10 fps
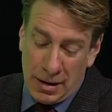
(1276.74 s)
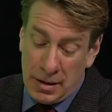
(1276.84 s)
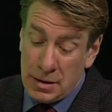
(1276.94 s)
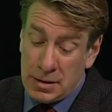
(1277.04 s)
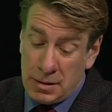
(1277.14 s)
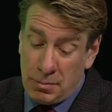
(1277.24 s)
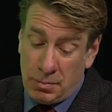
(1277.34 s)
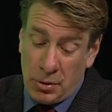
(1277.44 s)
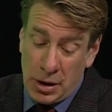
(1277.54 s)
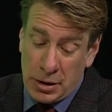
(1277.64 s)
this
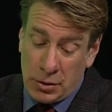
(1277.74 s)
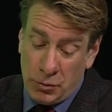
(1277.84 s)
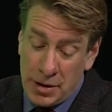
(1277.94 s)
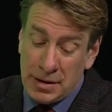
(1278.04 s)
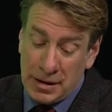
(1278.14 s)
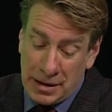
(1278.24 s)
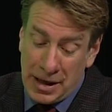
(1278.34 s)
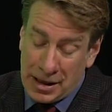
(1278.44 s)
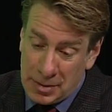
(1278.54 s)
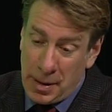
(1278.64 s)
project
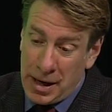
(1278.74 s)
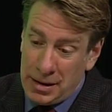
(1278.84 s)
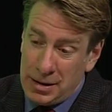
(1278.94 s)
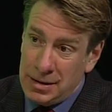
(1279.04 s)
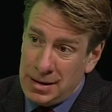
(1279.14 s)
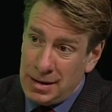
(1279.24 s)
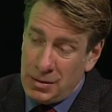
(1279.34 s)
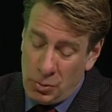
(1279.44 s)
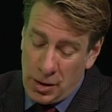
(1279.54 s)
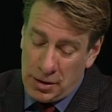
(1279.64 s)
recently expanded
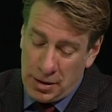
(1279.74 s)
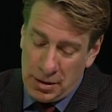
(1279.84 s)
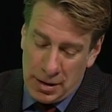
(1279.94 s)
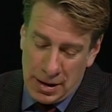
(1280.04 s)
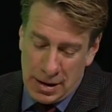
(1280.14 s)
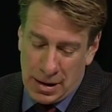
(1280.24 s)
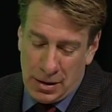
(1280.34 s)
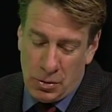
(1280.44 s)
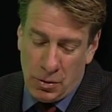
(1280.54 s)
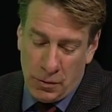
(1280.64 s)
with the
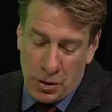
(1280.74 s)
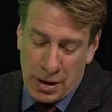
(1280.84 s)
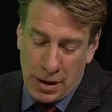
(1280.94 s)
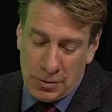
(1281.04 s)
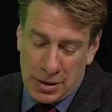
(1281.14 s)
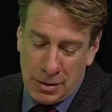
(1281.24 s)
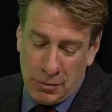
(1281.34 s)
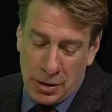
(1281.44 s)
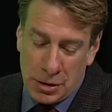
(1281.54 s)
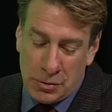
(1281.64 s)
Norfolk County
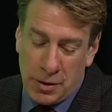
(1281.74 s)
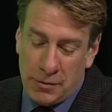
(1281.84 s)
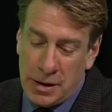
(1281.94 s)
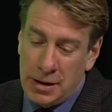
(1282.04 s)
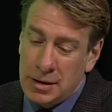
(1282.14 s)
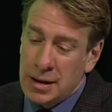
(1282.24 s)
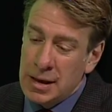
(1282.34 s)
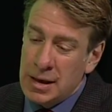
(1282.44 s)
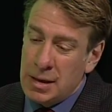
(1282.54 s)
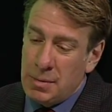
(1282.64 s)
Registry of Deeds,
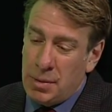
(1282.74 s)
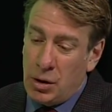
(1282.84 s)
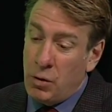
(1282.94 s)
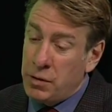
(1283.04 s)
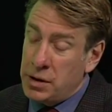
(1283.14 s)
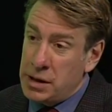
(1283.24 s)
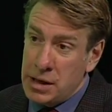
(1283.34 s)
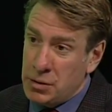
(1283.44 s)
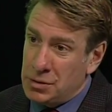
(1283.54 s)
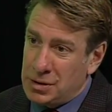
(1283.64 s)
but over the
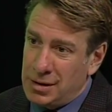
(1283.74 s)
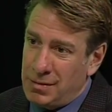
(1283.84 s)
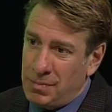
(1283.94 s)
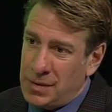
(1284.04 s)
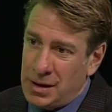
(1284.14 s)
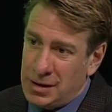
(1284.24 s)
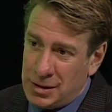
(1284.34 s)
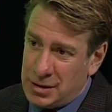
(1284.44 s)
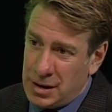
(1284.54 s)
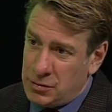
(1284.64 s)
years, a
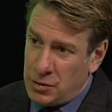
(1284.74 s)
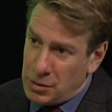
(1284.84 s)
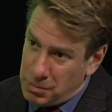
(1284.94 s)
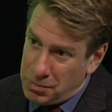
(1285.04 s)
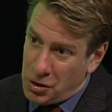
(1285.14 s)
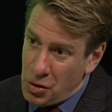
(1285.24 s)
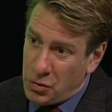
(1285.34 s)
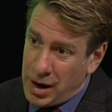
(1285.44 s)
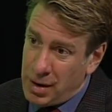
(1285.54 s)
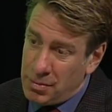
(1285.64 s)
successful
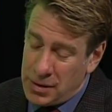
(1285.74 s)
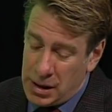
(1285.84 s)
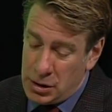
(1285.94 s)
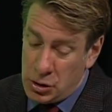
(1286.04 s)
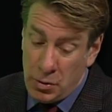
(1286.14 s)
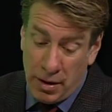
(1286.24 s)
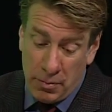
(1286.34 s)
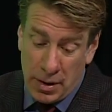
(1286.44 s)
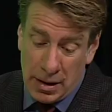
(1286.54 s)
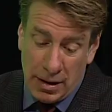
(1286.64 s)
program that you have
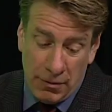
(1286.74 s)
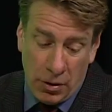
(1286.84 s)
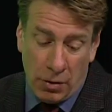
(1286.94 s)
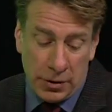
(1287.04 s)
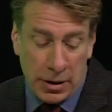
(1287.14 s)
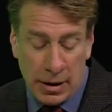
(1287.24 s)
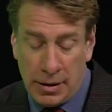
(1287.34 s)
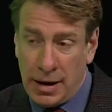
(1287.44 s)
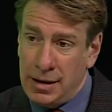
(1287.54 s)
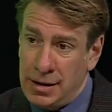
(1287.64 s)
been involved in, and
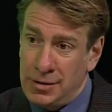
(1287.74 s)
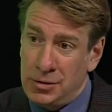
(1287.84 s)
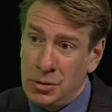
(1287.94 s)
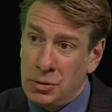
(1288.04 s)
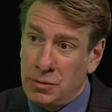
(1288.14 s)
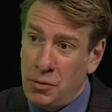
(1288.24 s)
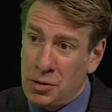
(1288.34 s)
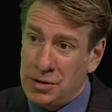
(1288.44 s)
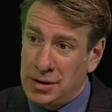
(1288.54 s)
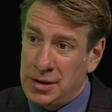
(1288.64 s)
that is Suits for
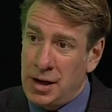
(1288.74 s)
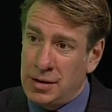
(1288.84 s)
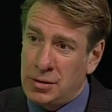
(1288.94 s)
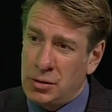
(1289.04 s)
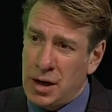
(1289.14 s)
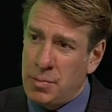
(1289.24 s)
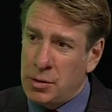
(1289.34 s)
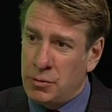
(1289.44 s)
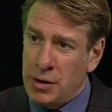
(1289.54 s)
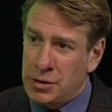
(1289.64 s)
Success. So talk
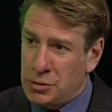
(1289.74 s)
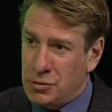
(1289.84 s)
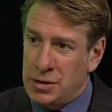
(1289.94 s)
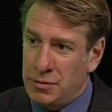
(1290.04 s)
about the registry's